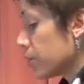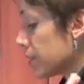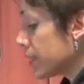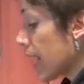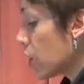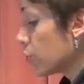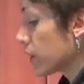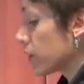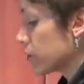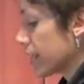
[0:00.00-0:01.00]
But now
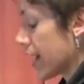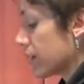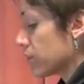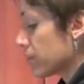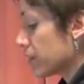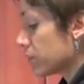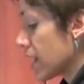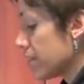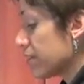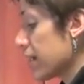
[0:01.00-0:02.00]
we only have about
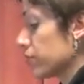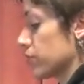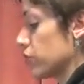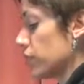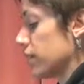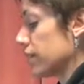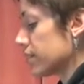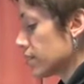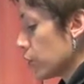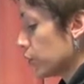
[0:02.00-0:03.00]
10,000
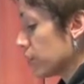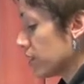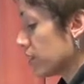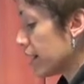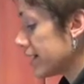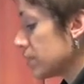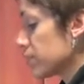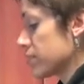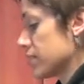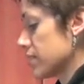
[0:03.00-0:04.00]
cheetahs, which is a
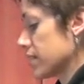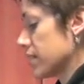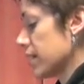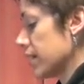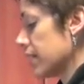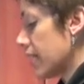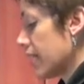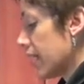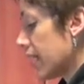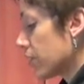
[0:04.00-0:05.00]
90% decline,
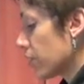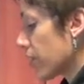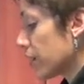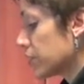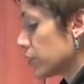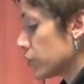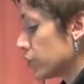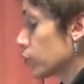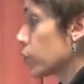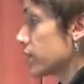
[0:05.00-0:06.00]
and they're found in
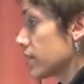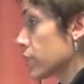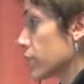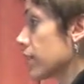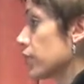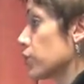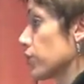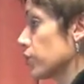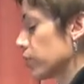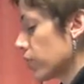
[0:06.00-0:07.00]
only 23
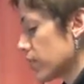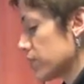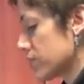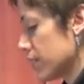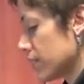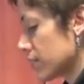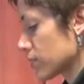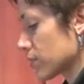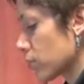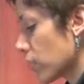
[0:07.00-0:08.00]
countries, which obviously
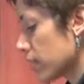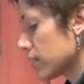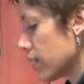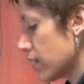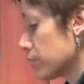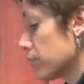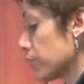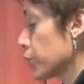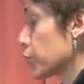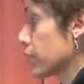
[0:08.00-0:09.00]
is quite a bit
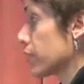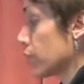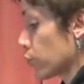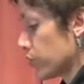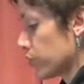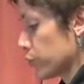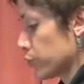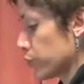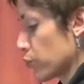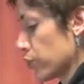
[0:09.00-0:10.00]
fewer than the
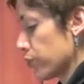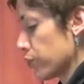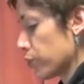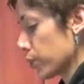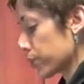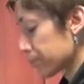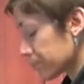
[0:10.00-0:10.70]
original 44.